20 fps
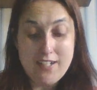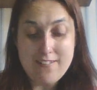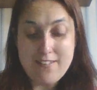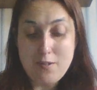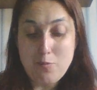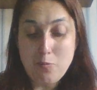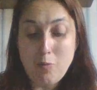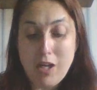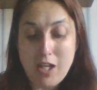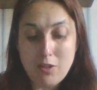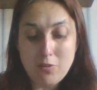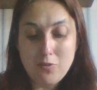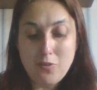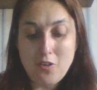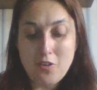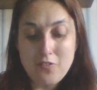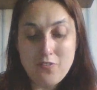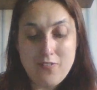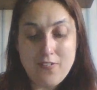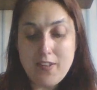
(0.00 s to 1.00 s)
so well
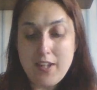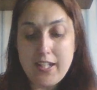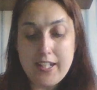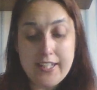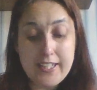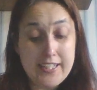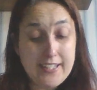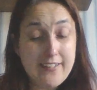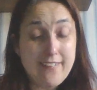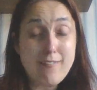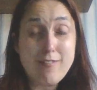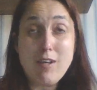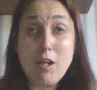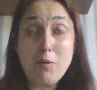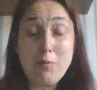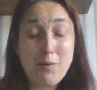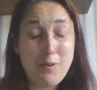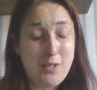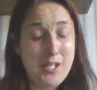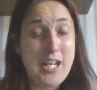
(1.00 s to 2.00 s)
done to
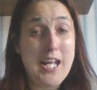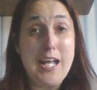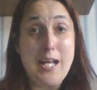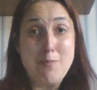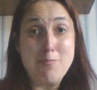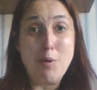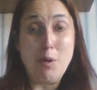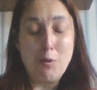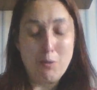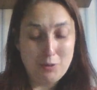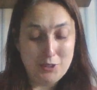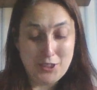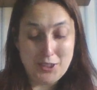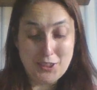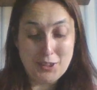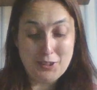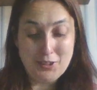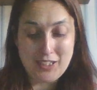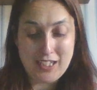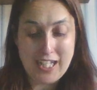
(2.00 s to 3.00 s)
Heathrow Airport
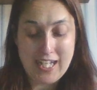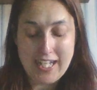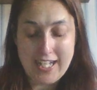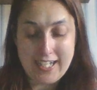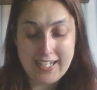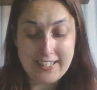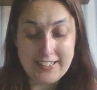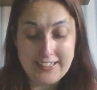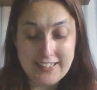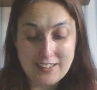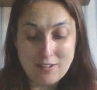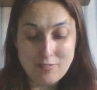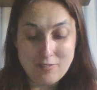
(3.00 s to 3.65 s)
the UK